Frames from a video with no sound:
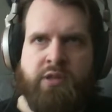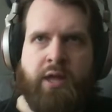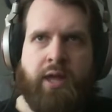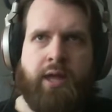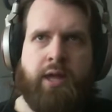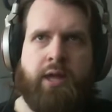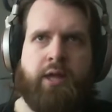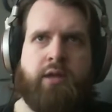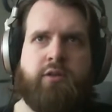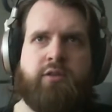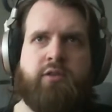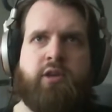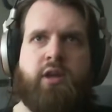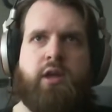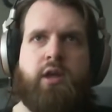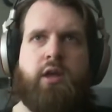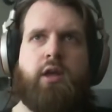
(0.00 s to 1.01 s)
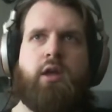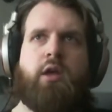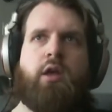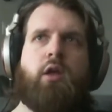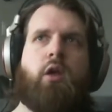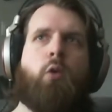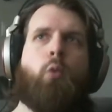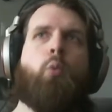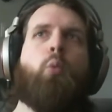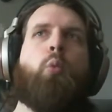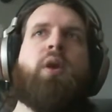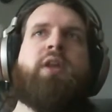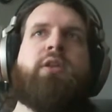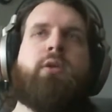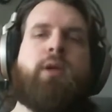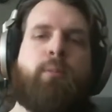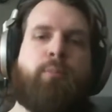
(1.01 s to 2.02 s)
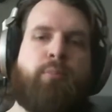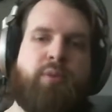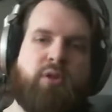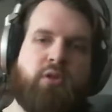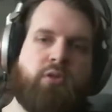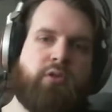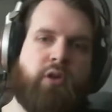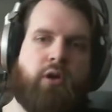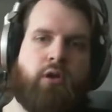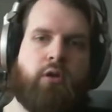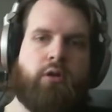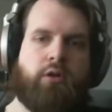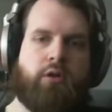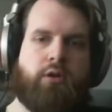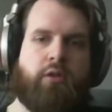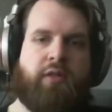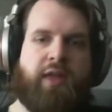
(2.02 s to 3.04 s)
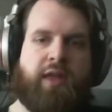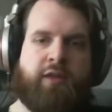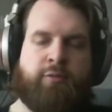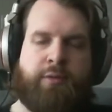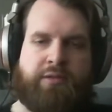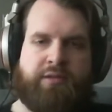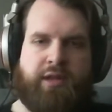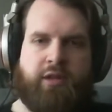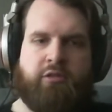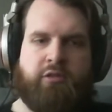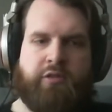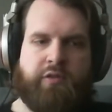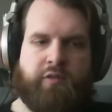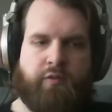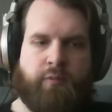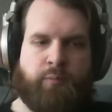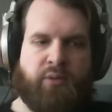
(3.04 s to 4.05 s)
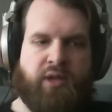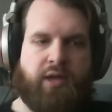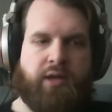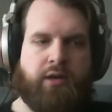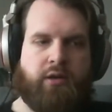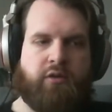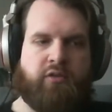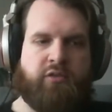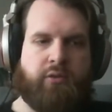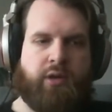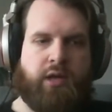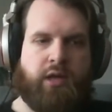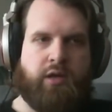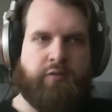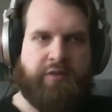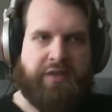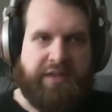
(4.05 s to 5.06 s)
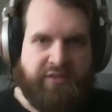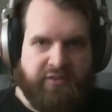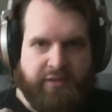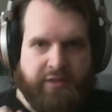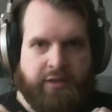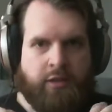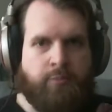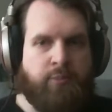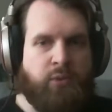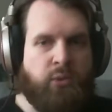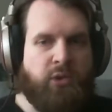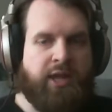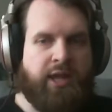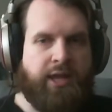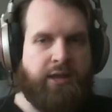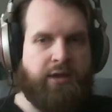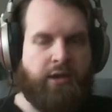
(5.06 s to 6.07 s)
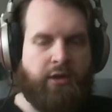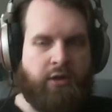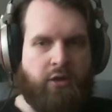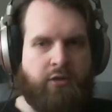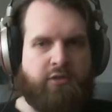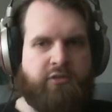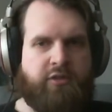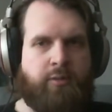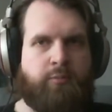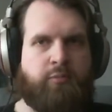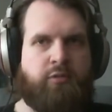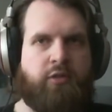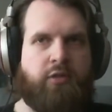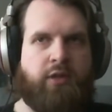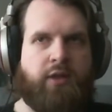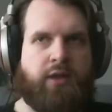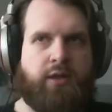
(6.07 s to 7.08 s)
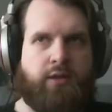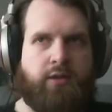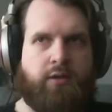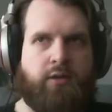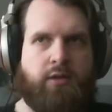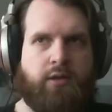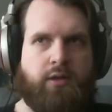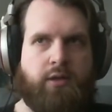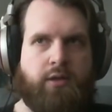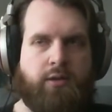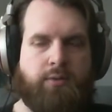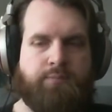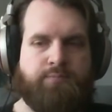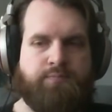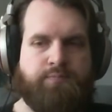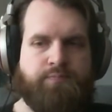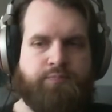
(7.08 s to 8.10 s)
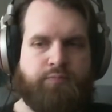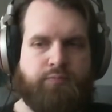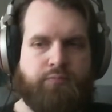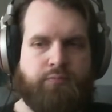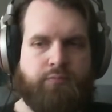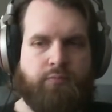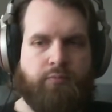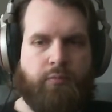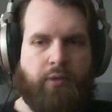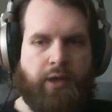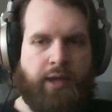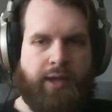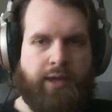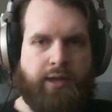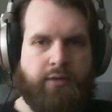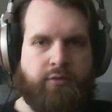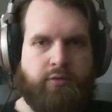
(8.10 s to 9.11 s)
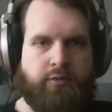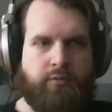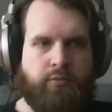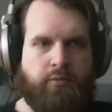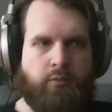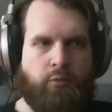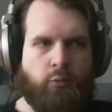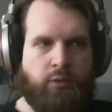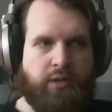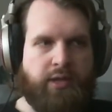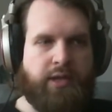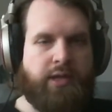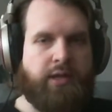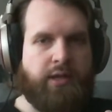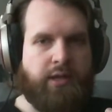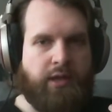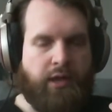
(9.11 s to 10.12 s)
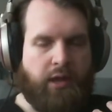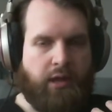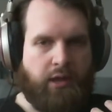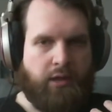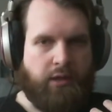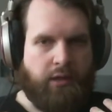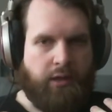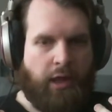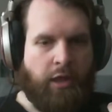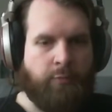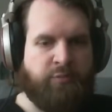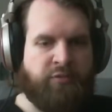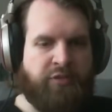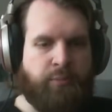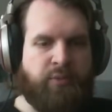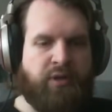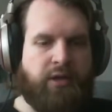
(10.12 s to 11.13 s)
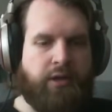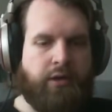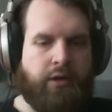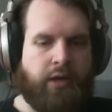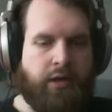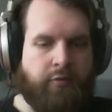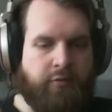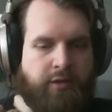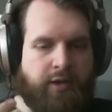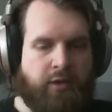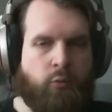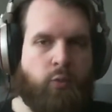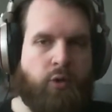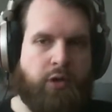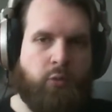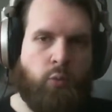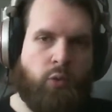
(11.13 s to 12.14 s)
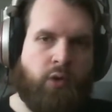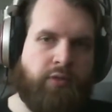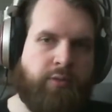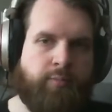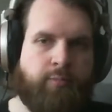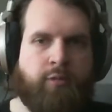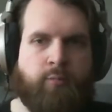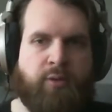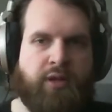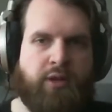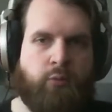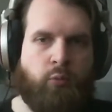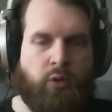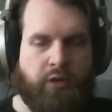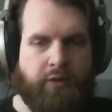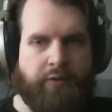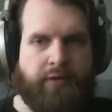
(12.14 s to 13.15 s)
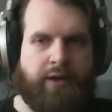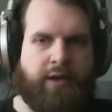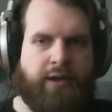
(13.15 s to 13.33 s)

And when you can build on the expectations of a player to kind of easily communicate a concept, then it really helps the player kind of get where you want them to be, where you